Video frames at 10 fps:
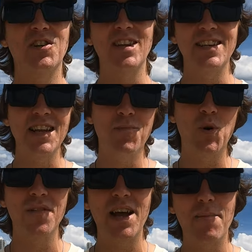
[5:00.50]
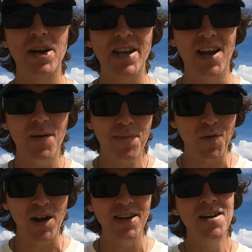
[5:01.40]
you're gonna need more of that money up
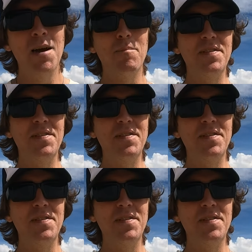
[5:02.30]
front,